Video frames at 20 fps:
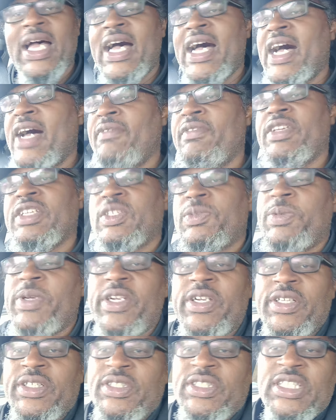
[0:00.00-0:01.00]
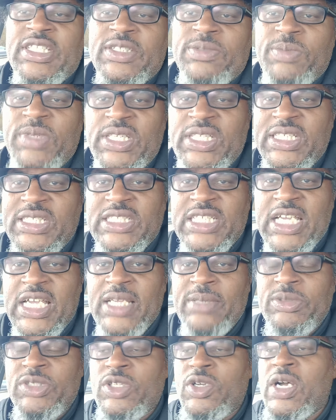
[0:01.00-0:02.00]
I've experienced this many
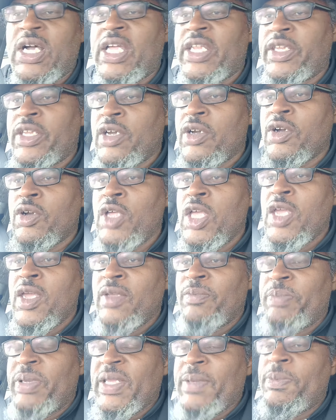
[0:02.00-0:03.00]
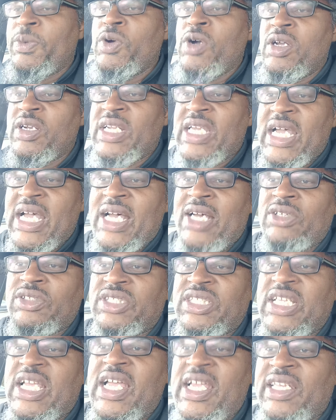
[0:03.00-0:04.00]
times, so I know. People on the
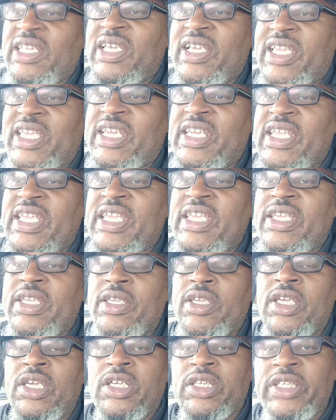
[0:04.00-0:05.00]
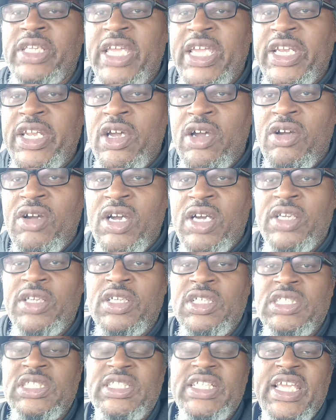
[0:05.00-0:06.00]
outside looking in, they don't
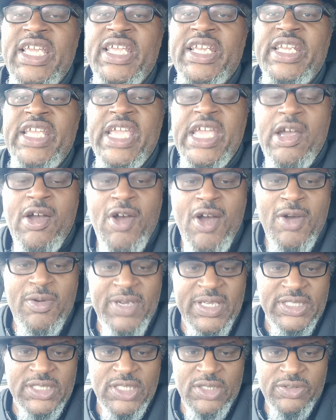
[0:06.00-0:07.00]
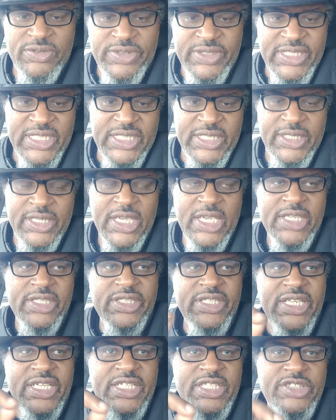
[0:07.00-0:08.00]
understand. They always gonna think
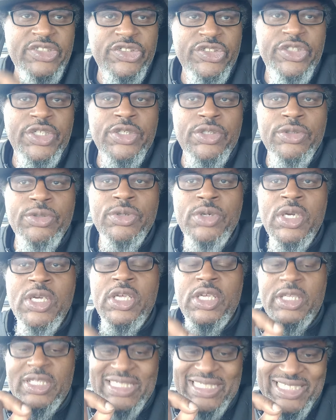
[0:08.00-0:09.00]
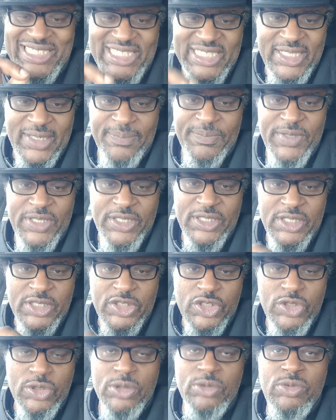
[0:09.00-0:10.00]
that it's you. It's something
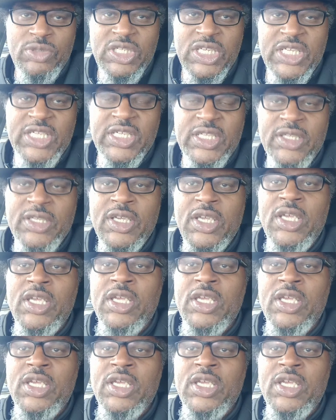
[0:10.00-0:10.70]
that you did.